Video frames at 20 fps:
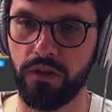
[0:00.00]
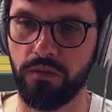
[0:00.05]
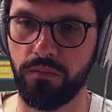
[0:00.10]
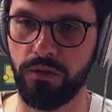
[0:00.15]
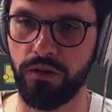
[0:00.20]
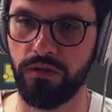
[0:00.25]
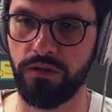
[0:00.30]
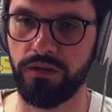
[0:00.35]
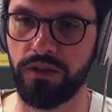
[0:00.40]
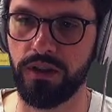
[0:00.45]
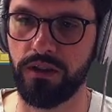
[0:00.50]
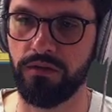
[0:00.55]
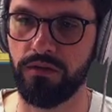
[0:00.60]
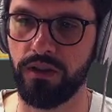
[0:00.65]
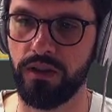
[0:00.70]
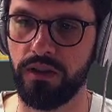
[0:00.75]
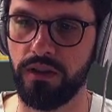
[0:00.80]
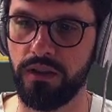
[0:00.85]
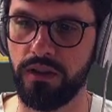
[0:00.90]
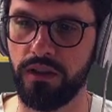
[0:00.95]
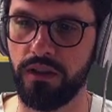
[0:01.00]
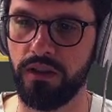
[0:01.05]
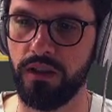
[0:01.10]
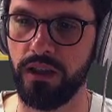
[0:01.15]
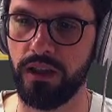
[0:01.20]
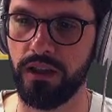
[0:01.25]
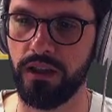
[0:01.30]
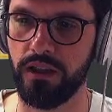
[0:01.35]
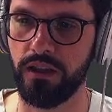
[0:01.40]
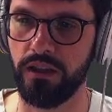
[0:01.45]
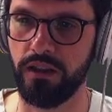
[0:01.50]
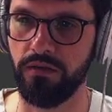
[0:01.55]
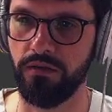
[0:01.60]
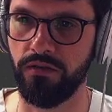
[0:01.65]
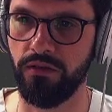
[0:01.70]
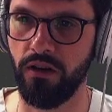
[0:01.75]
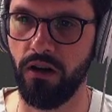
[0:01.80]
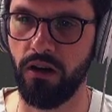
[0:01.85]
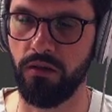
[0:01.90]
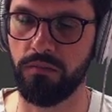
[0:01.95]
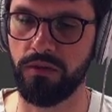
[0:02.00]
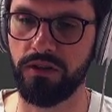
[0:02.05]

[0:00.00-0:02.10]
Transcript: procedurally deform